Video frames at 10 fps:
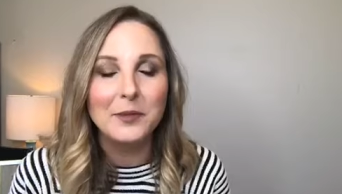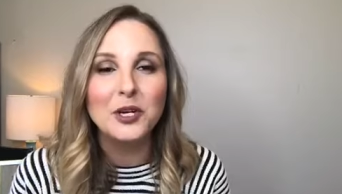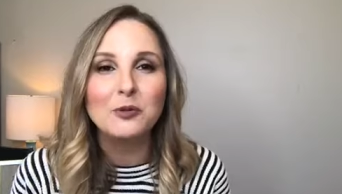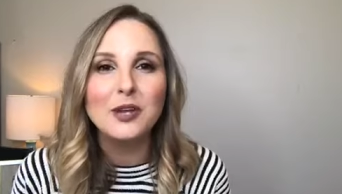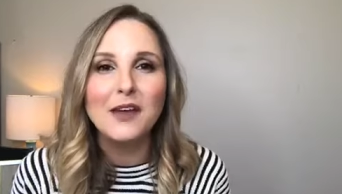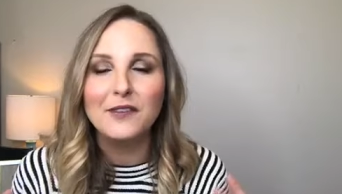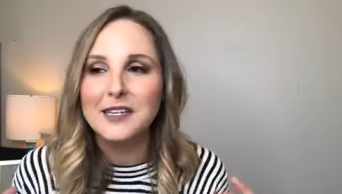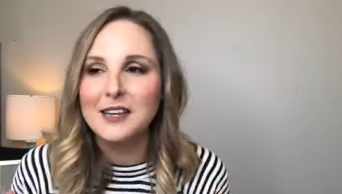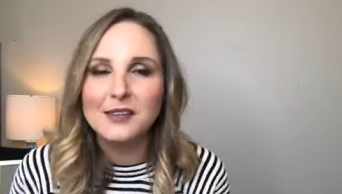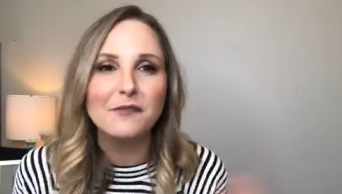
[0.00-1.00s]
You know, if it
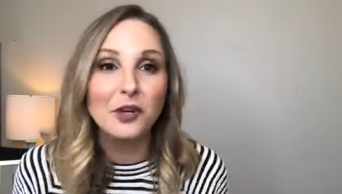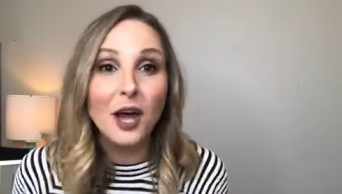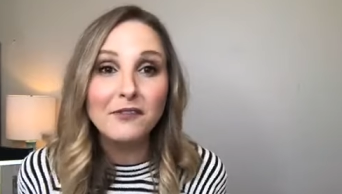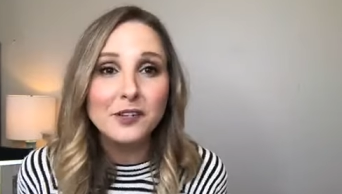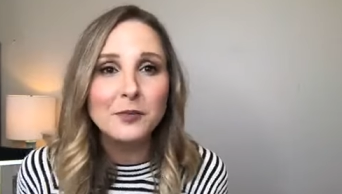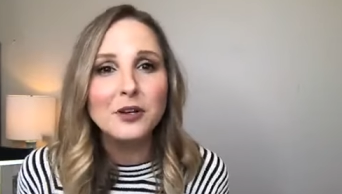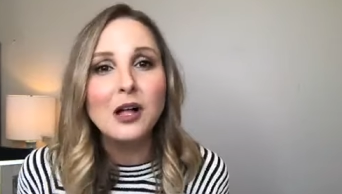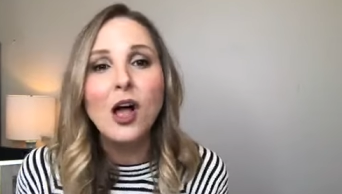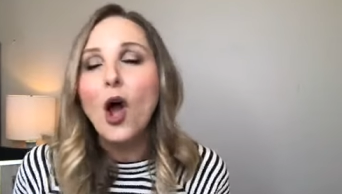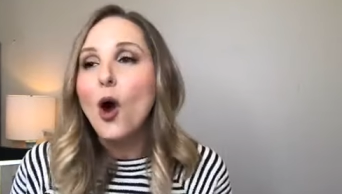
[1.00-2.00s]
doesn't feel
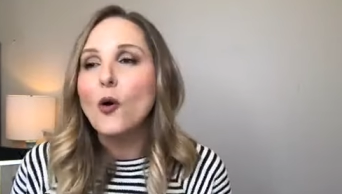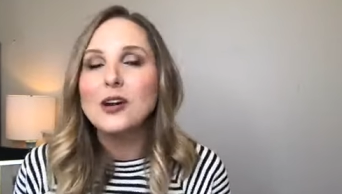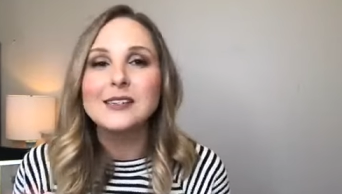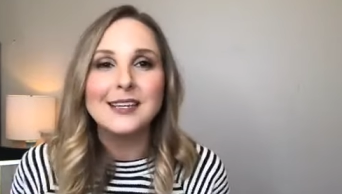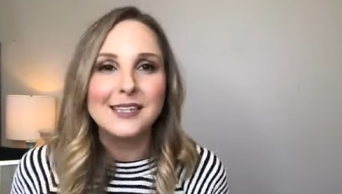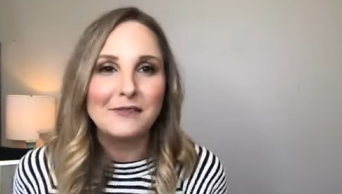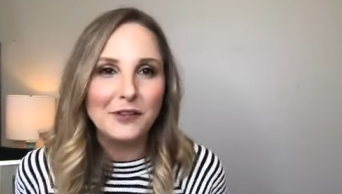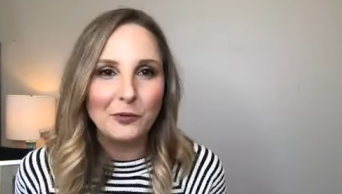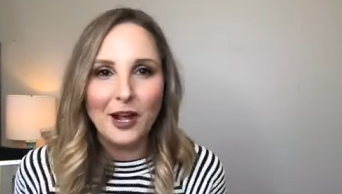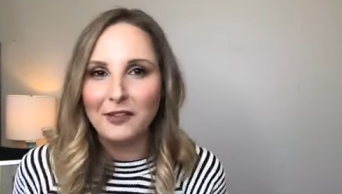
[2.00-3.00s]
comfortable or it doesn't
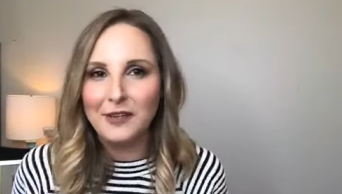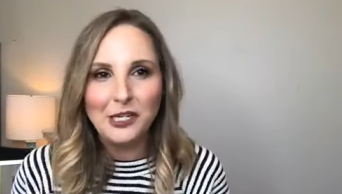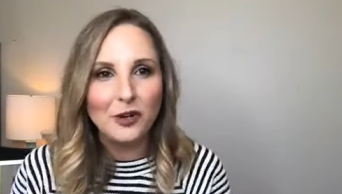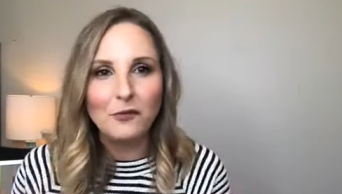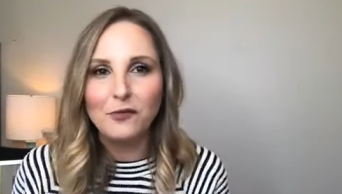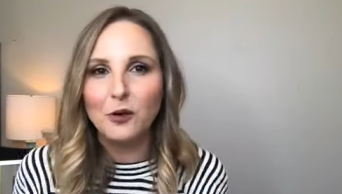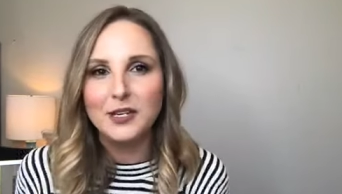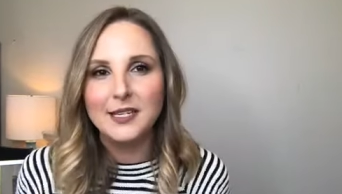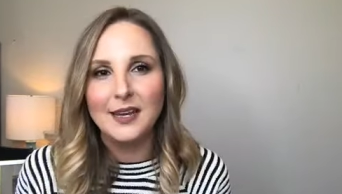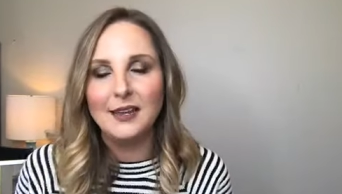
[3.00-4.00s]
feel relevant, don't
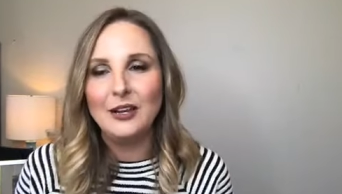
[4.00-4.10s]
force it.